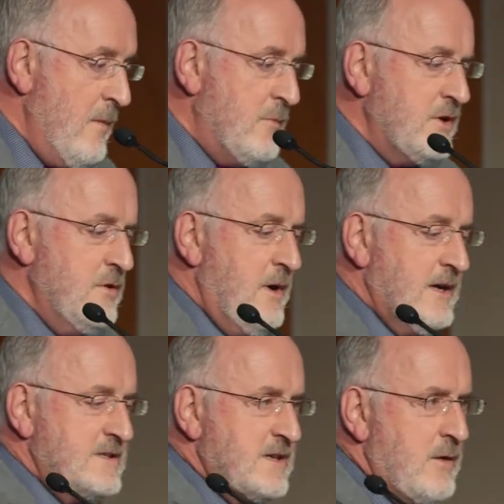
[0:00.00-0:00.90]
But you
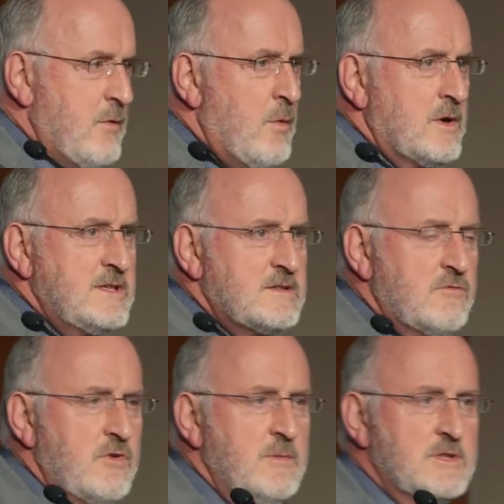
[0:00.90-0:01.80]
might say, well, what is a
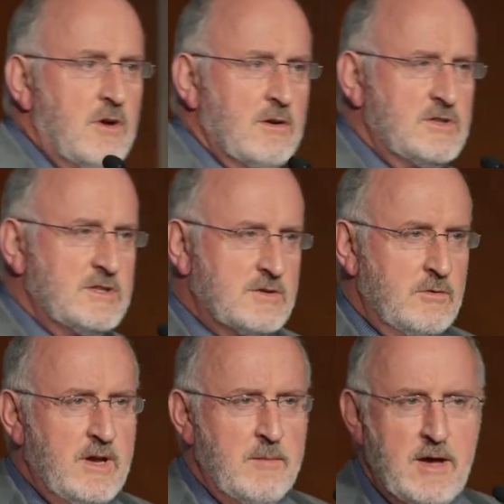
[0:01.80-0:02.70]
rheumatologist
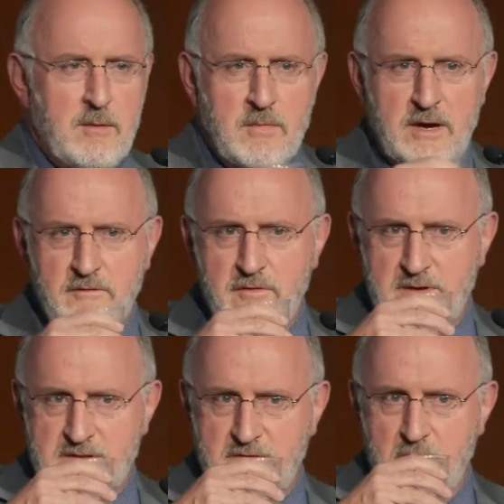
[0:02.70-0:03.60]
talking about
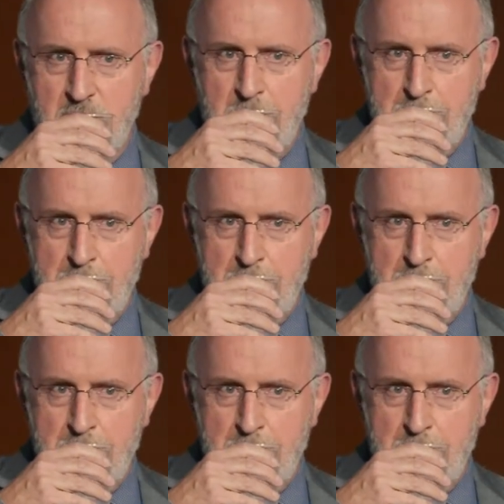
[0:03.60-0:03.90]
mindfulness for?